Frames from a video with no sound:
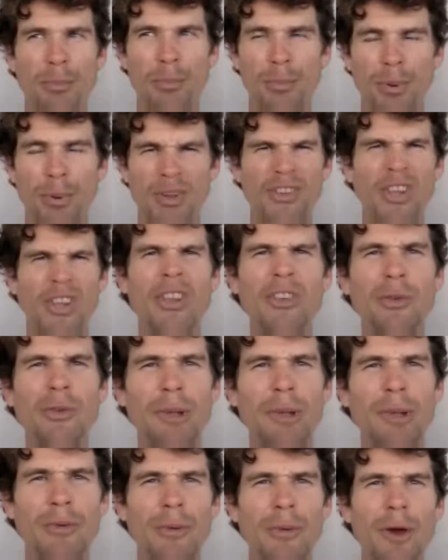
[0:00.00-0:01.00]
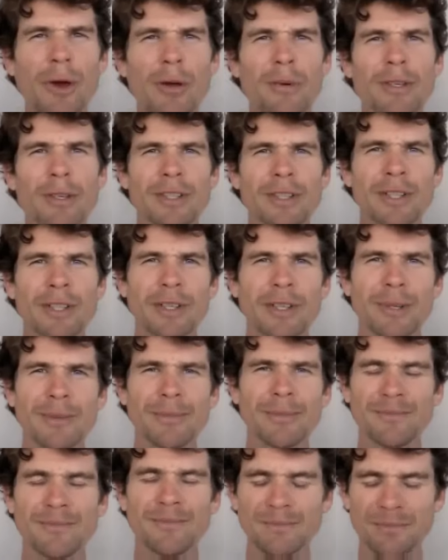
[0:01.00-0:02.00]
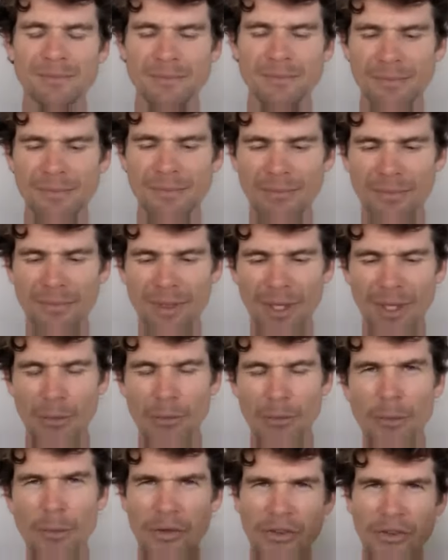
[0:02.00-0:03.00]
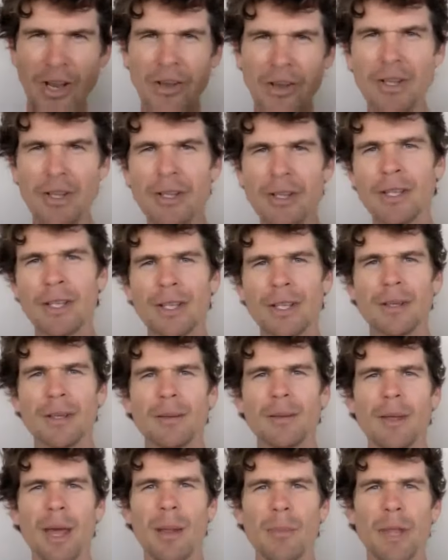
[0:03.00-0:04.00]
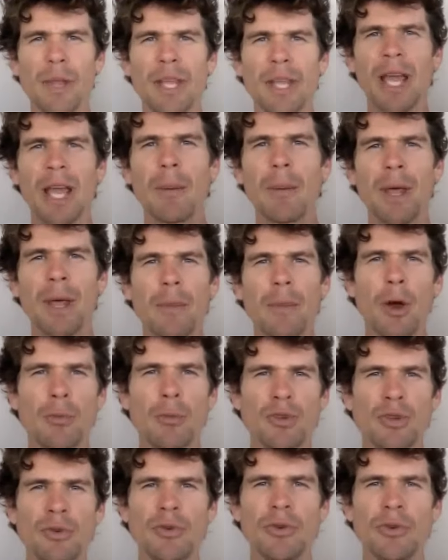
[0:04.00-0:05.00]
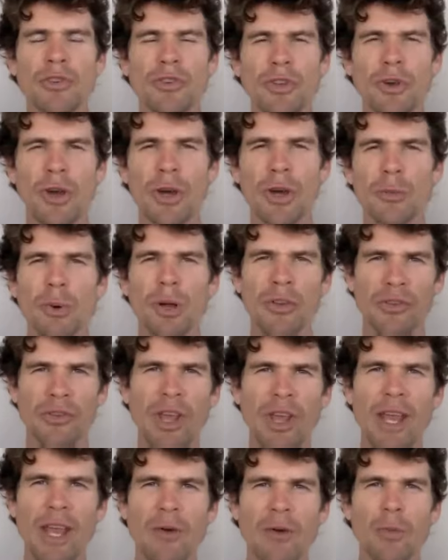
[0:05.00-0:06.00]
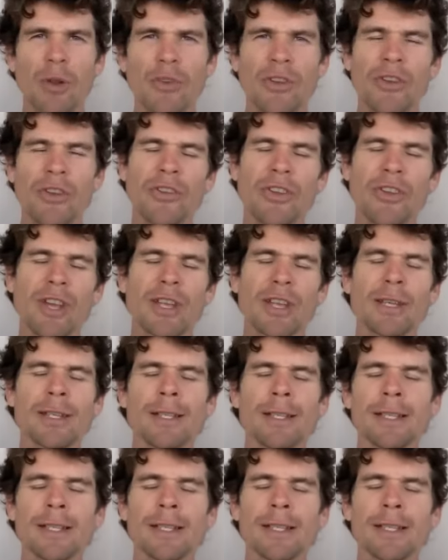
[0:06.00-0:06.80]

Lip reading: but sensibly for the moment, you know what I mean? With a bit of sanity. And being carved up helps you decide what's sane and what's insane.